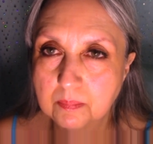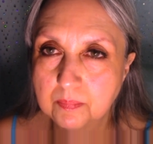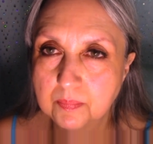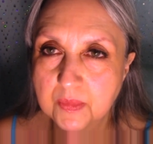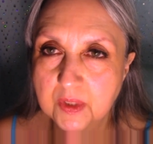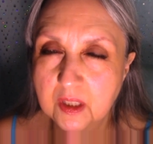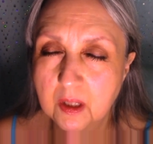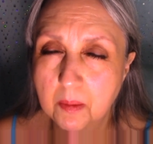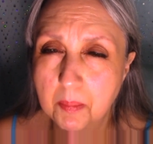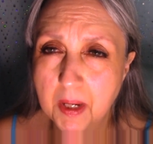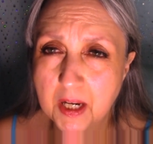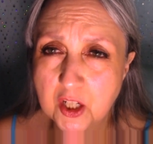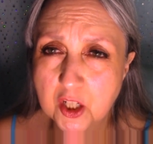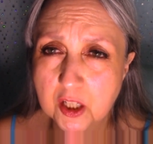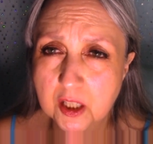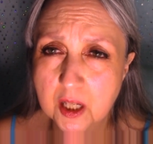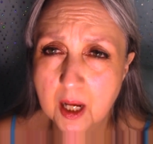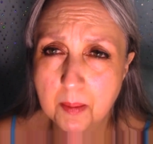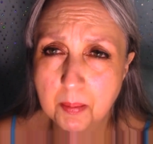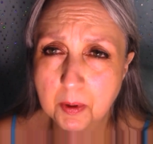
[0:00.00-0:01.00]

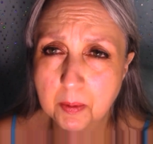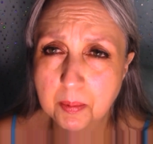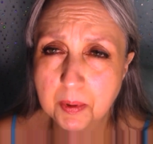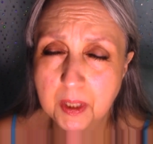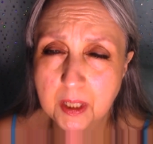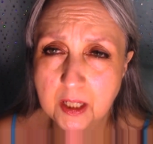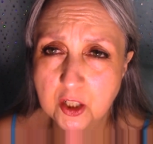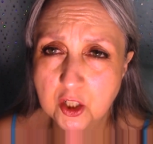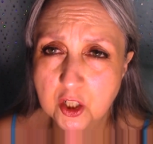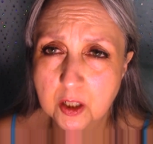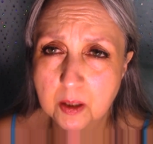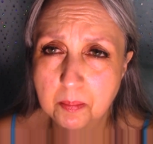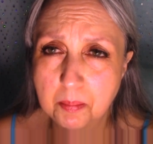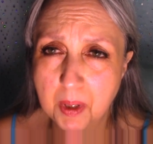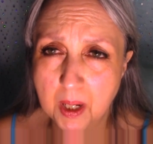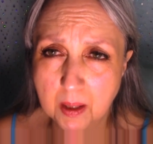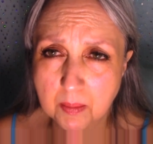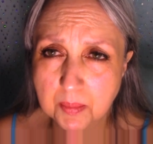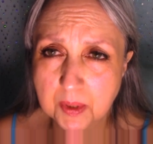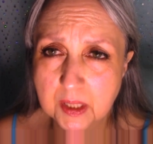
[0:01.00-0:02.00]
sebaceous hyperplasia
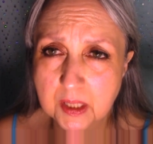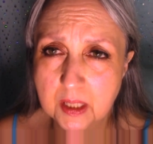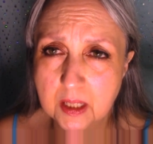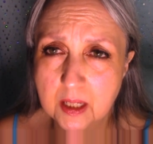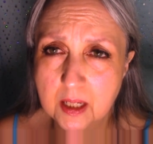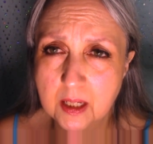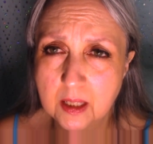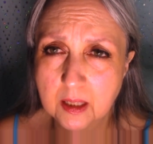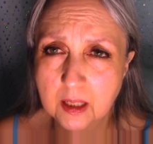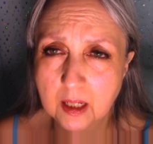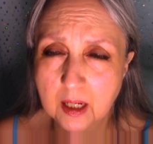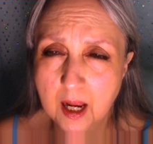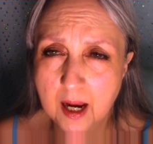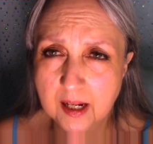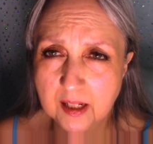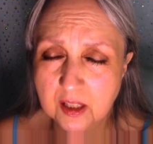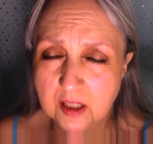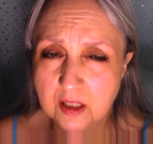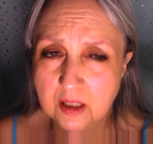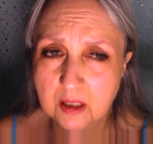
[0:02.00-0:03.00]
bumps in the
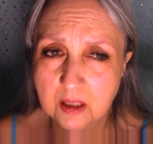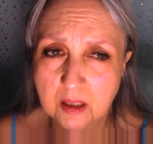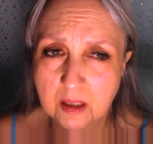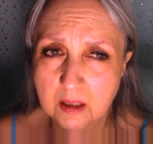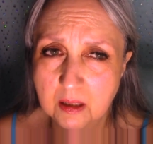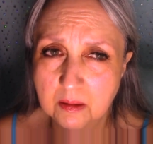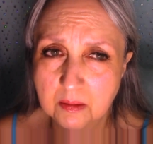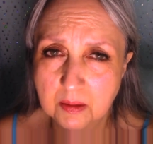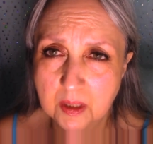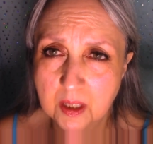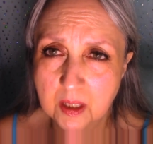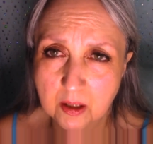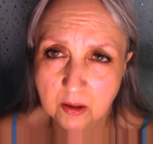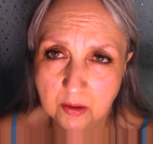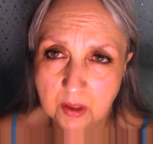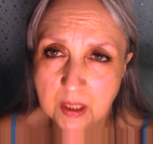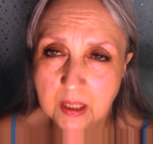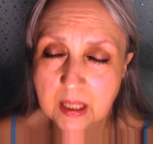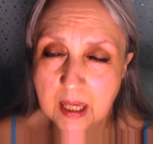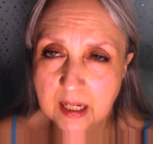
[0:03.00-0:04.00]
last,
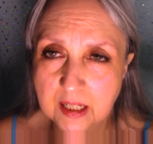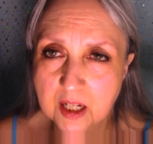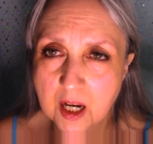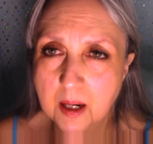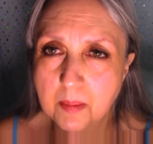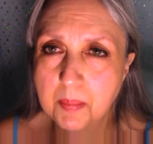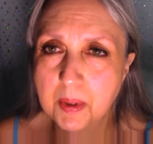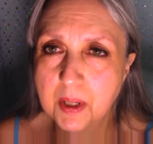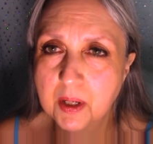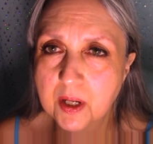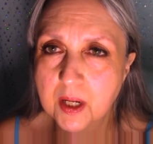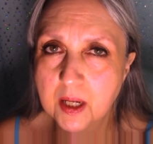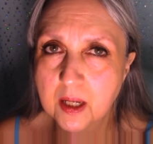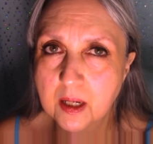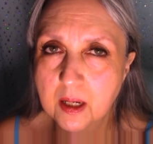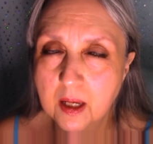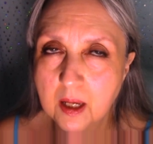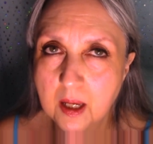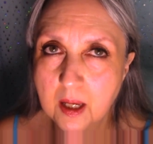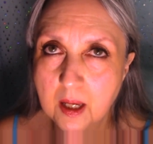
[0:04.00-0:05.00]
in that time
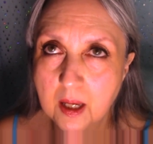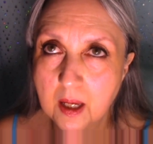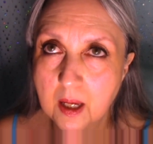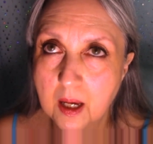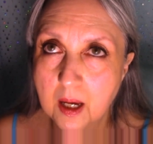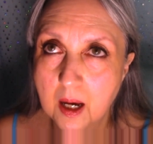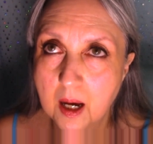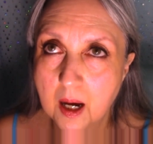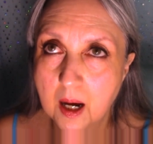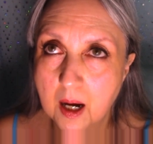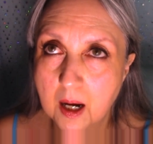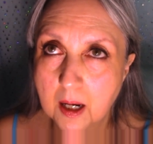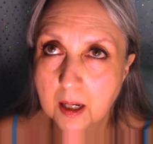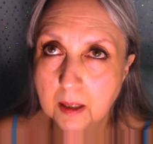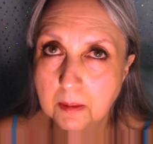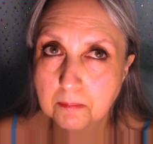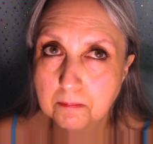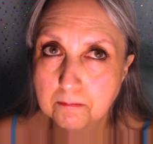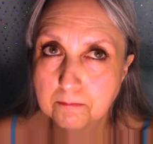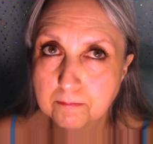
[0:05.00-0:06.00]
period.
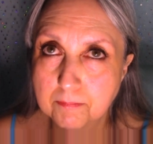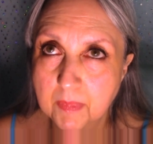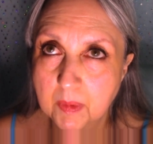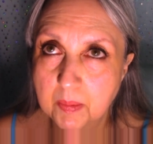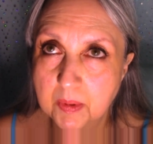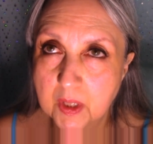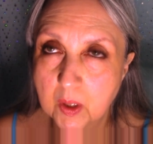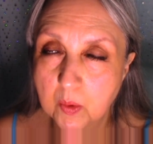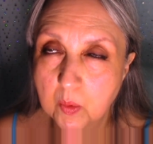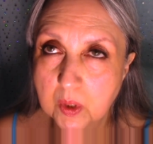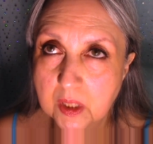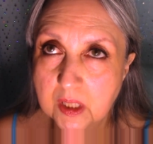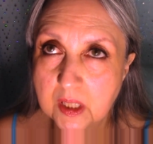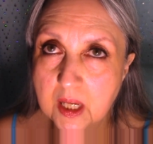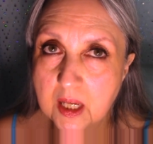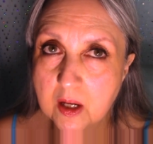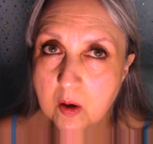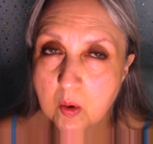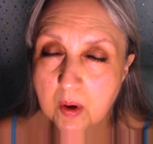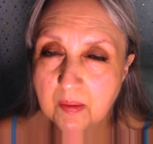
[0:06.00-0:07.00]
So we'll
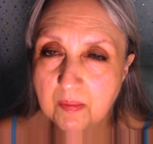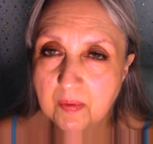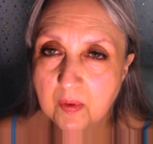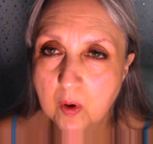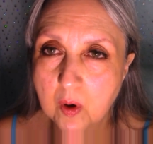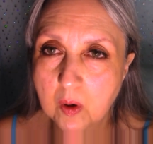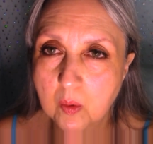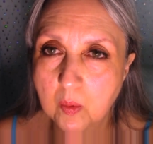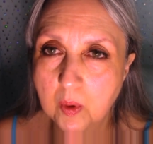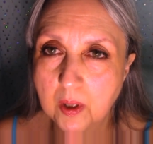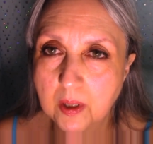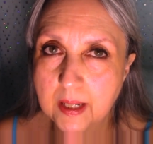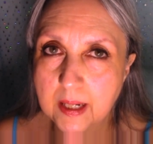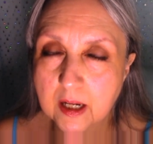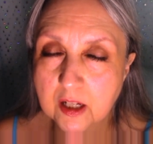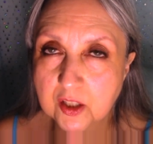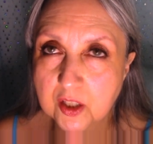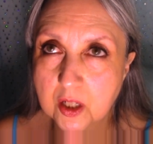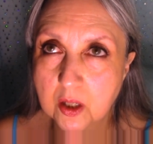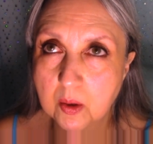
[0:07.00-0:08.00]
see going forward. And
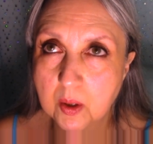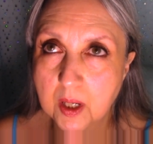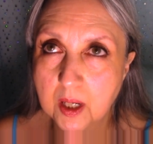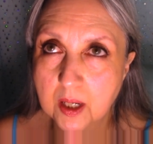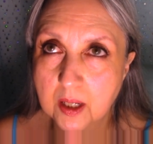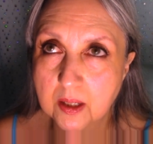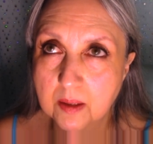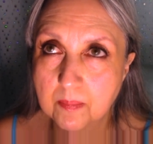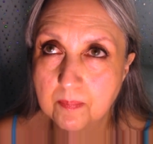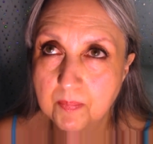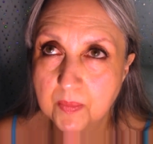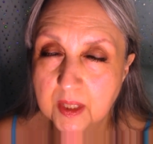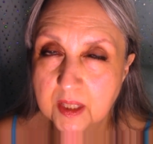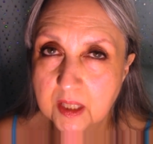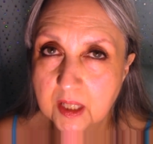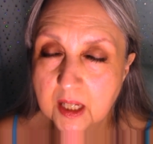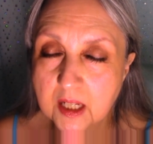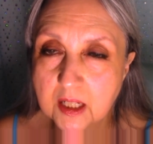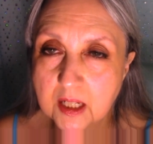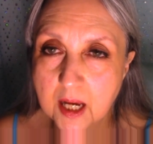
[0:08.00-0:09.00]
also,
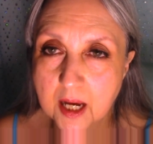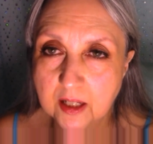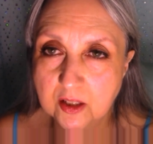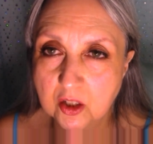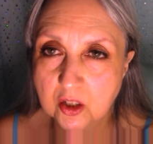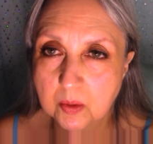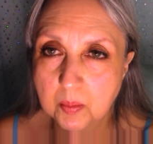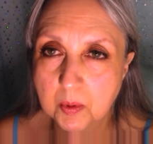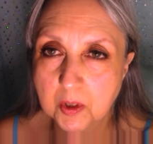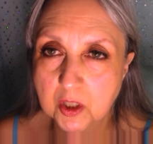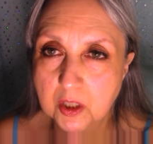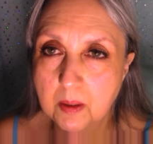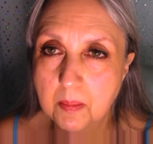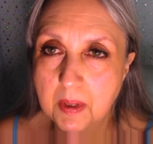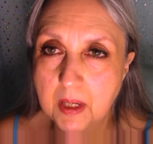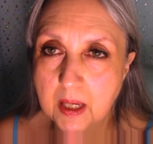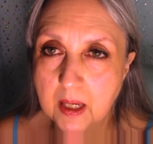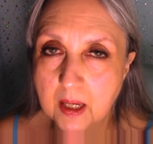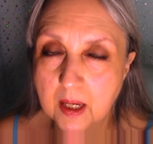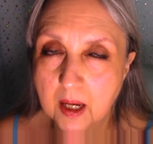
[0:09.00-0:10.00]
skin tags are supposed to
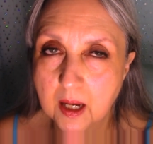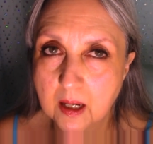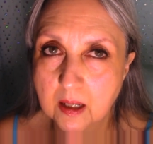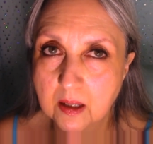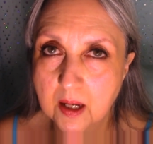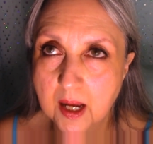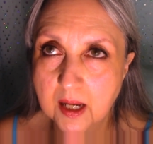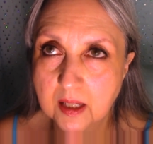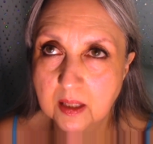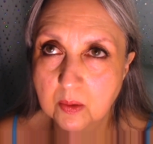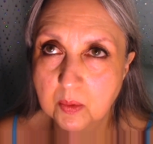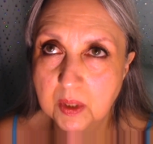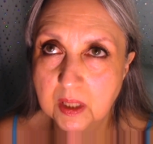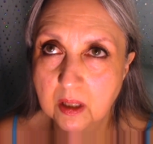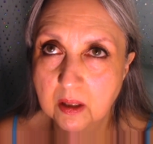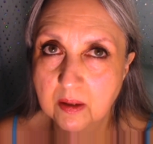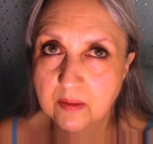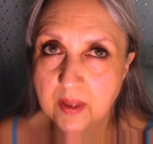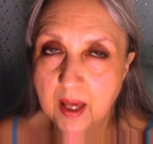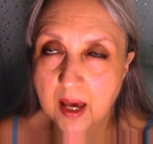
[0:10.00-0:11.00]
be as a
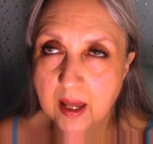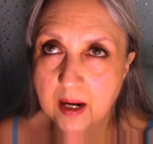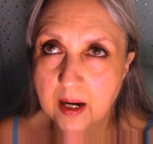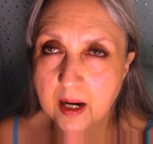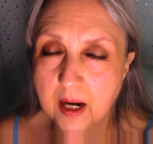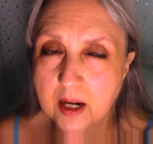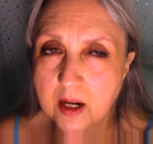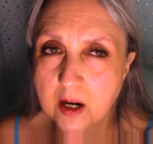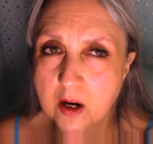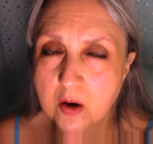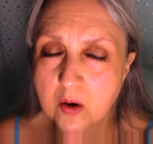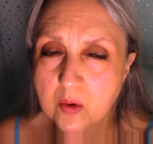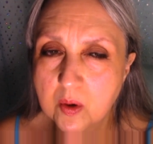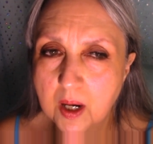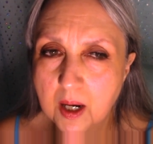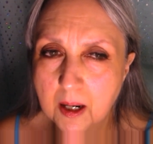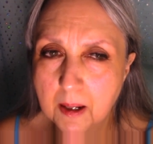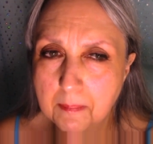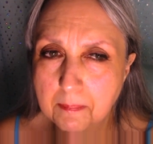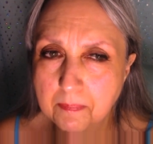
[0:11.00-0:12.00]
result of that. And I
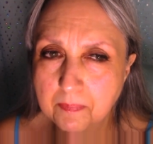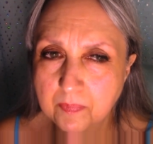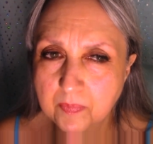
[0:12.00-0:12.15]
know